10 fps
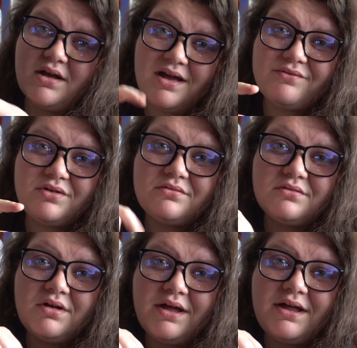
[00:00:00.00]
having
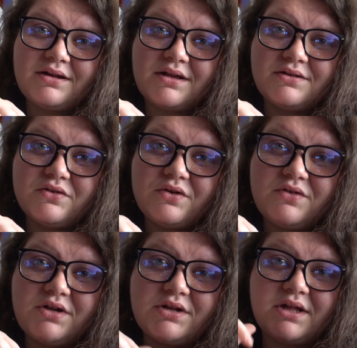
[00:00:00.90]
a headache, so I
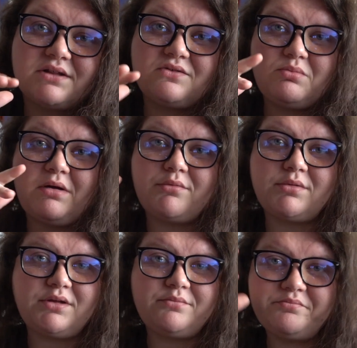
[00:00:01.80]
feel like that's probably...